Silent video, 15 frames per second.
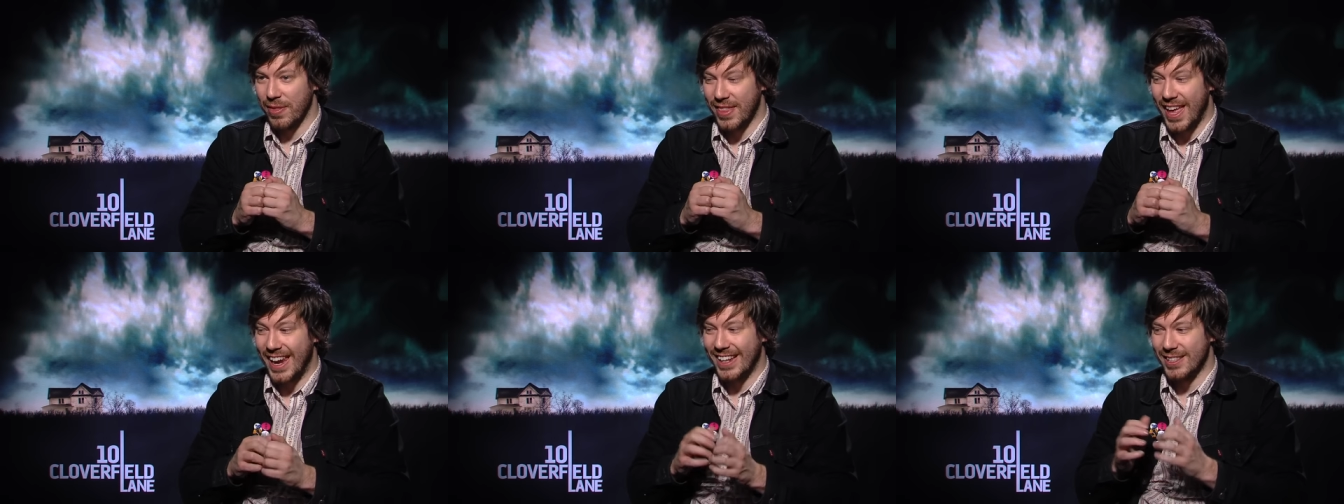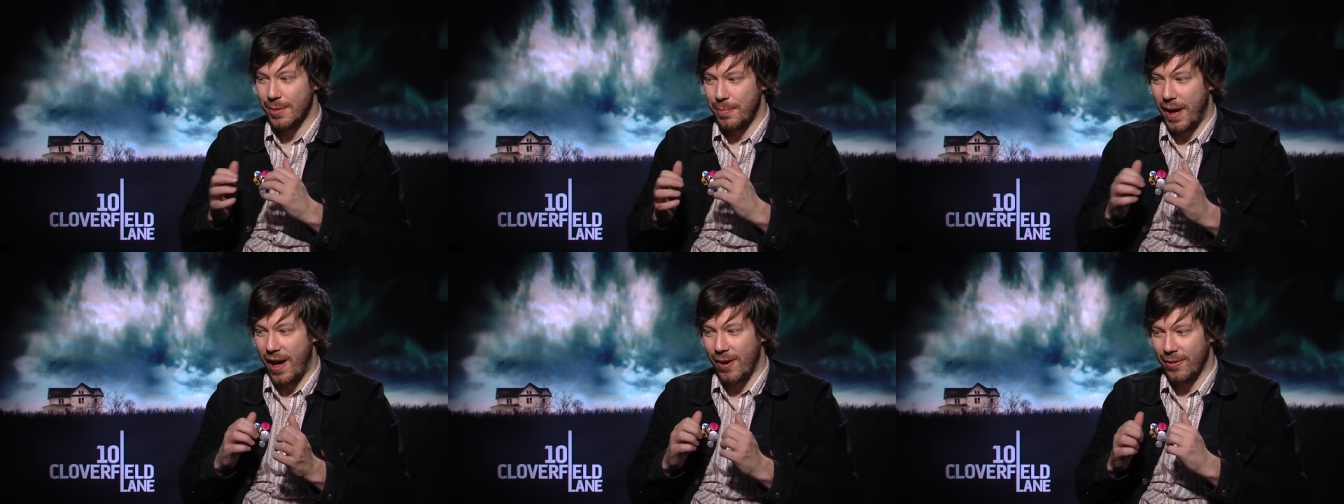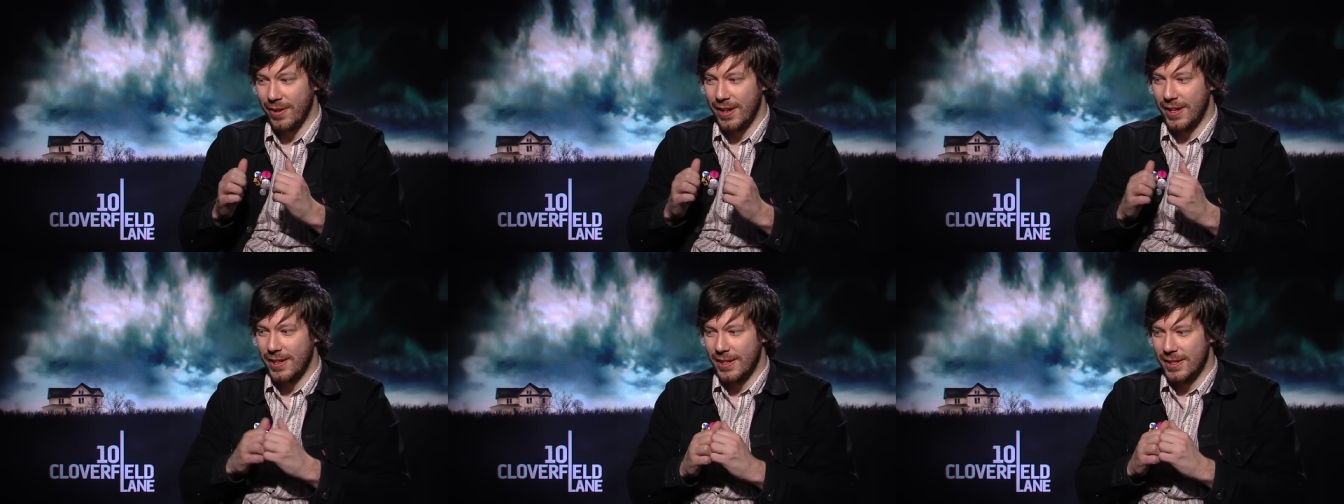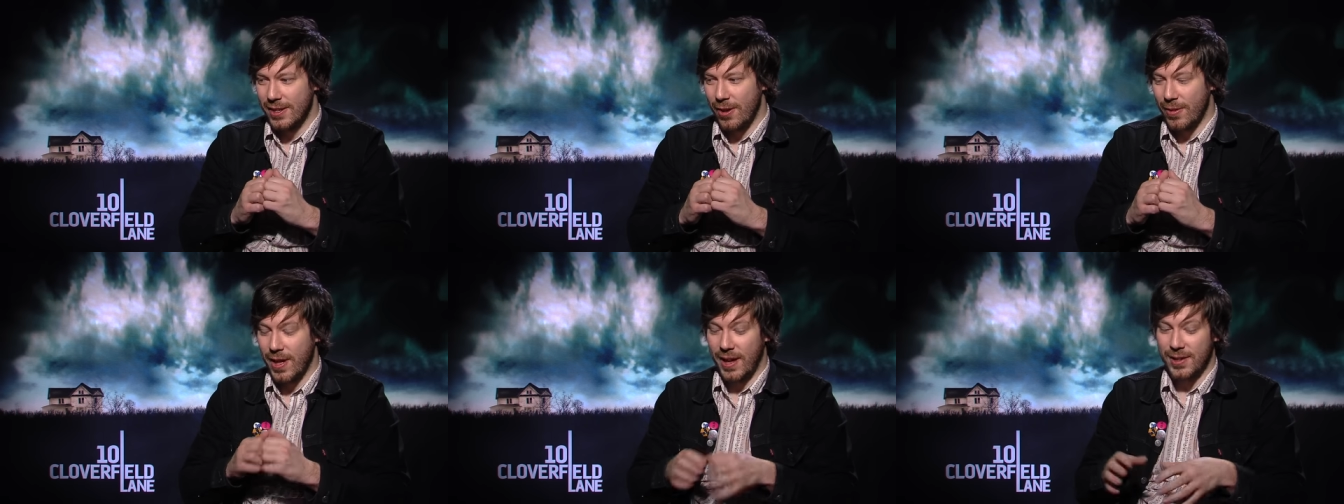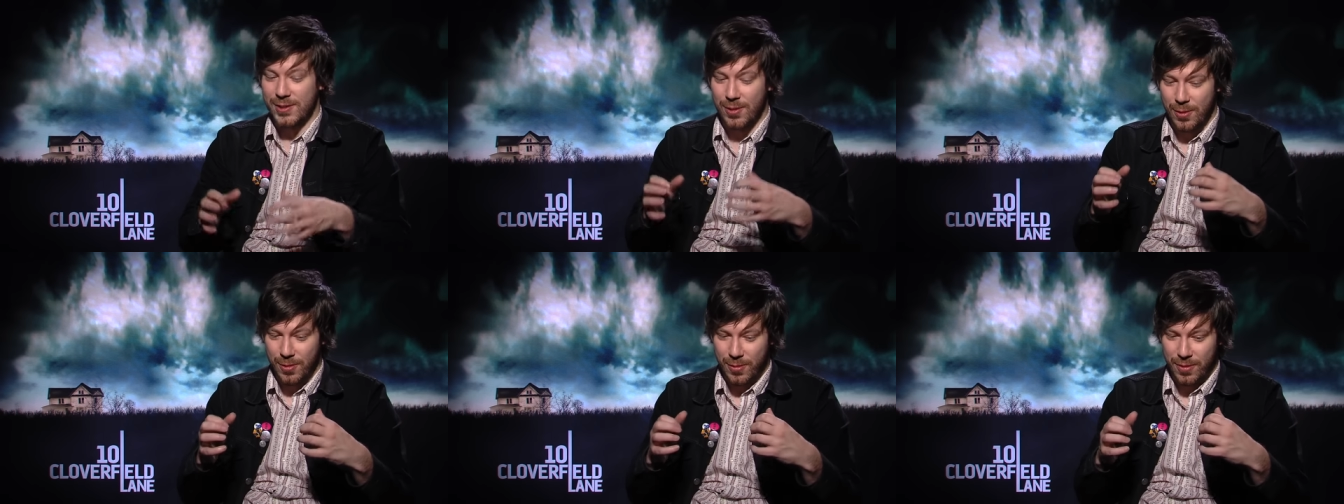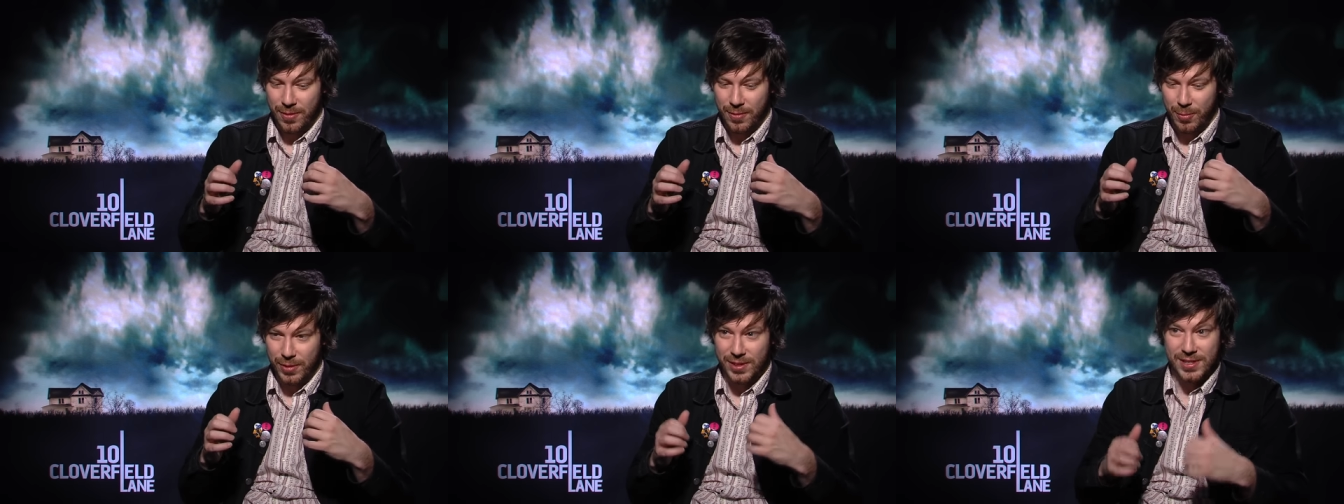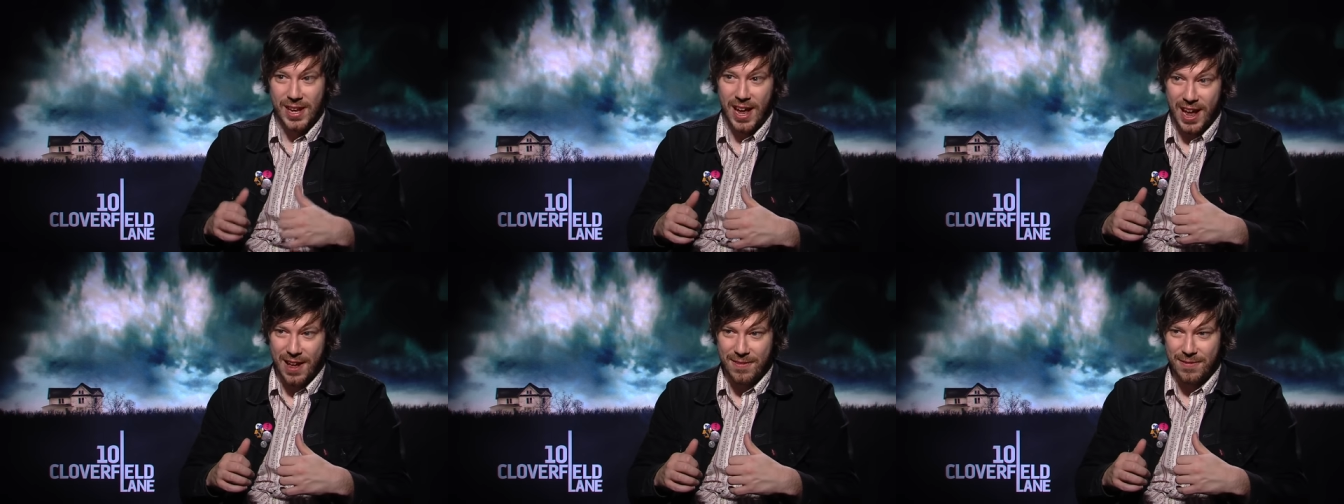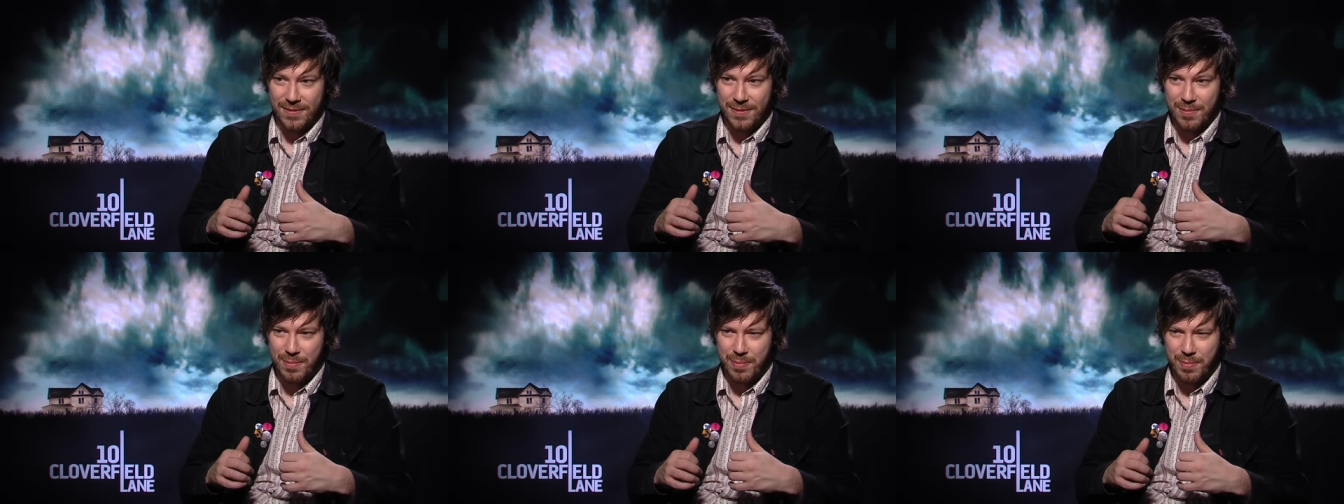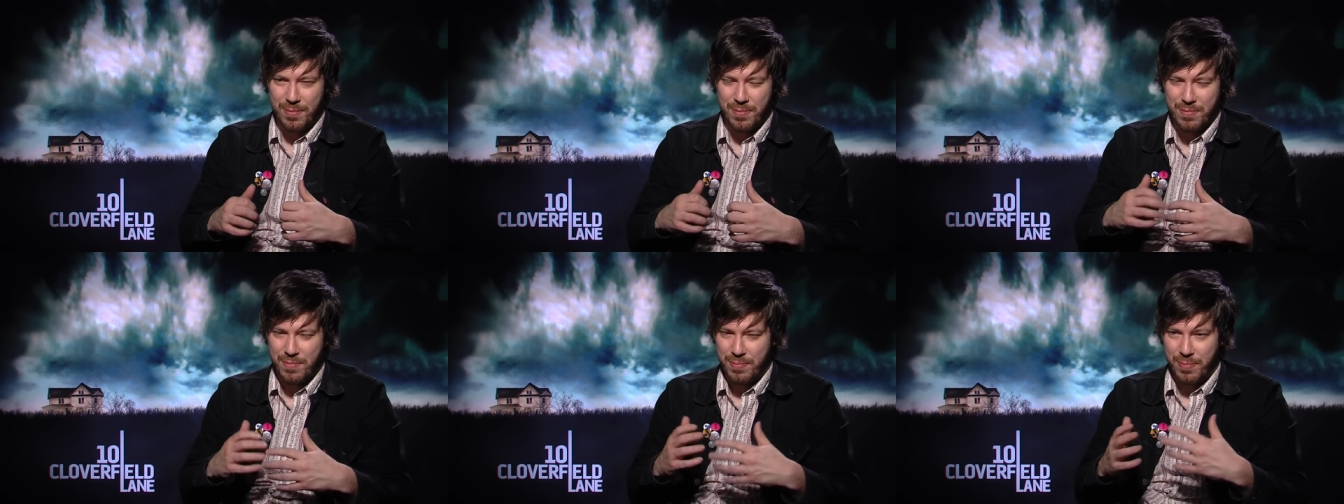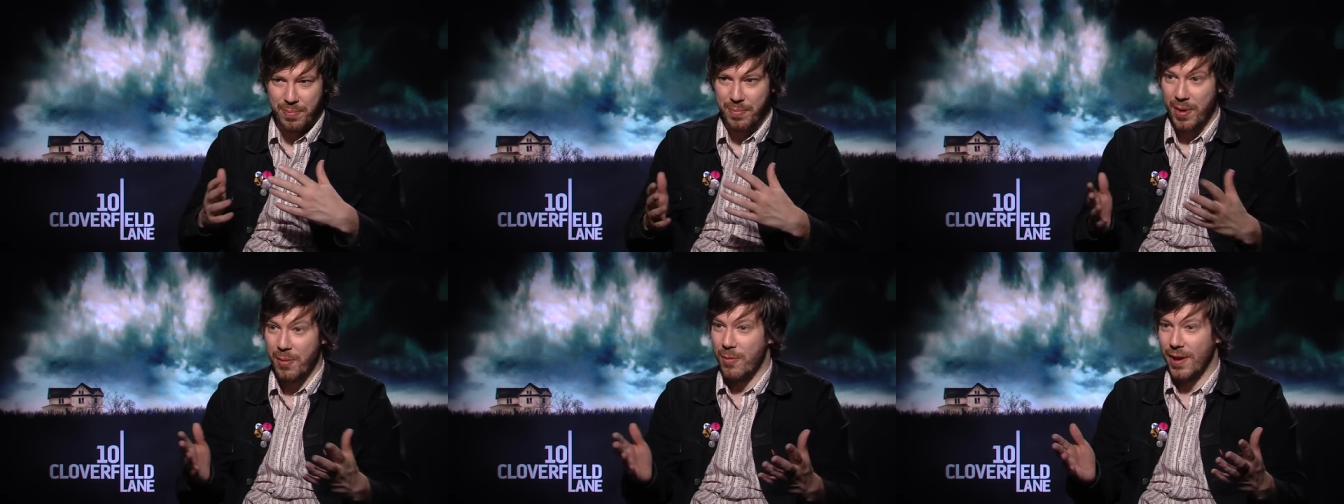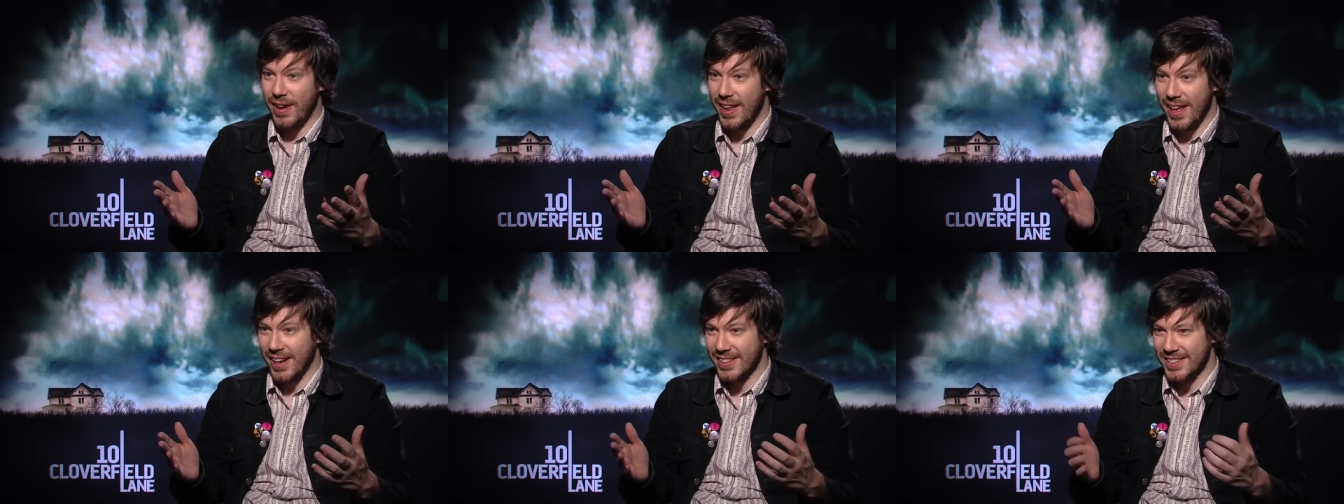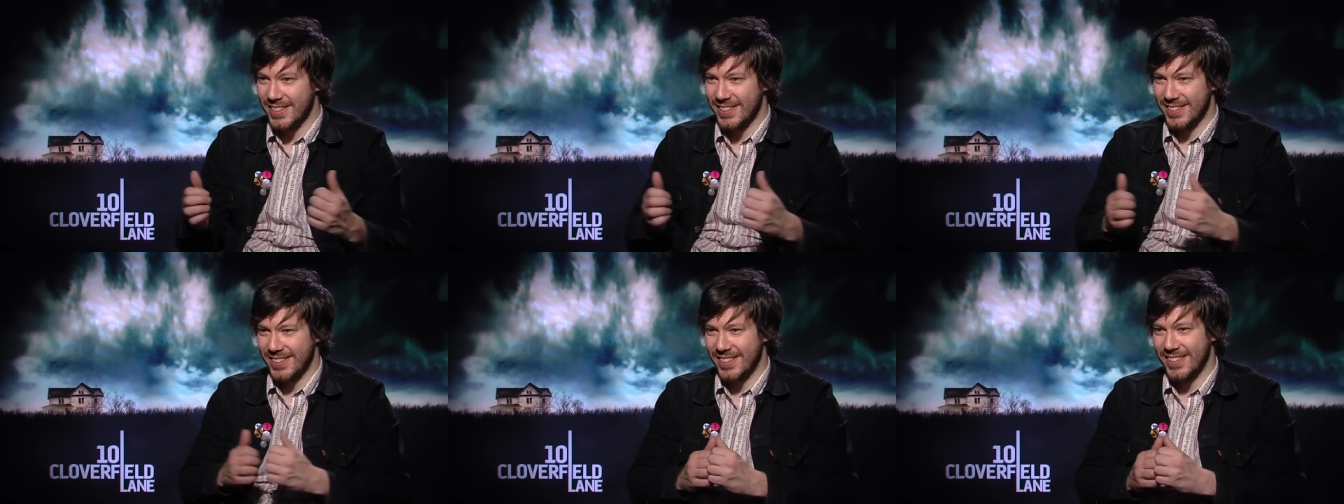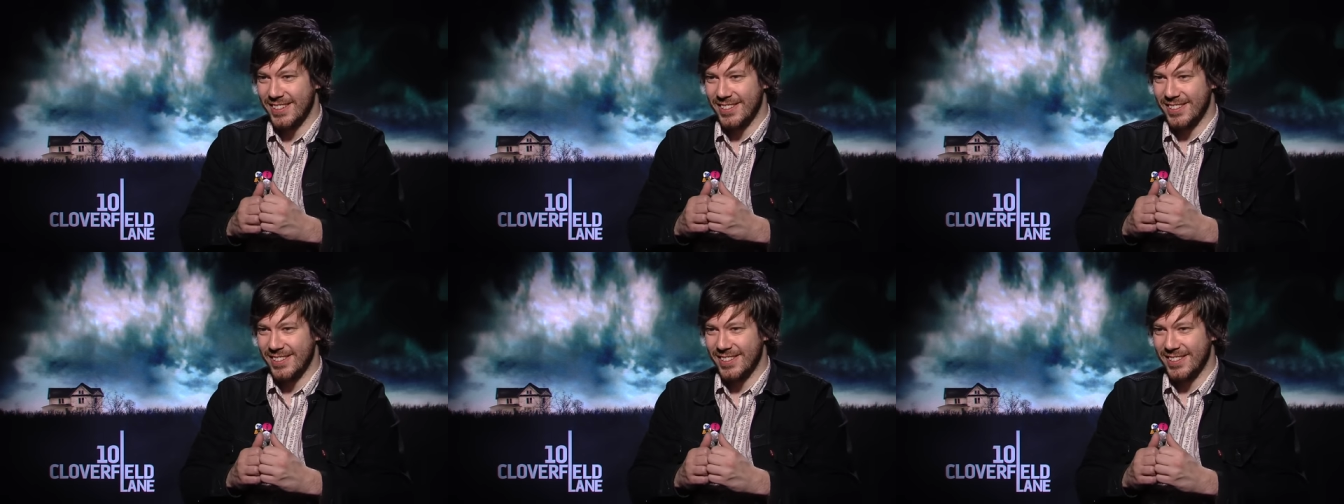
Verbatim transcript: But then it's about okay, so we're safe, but what next?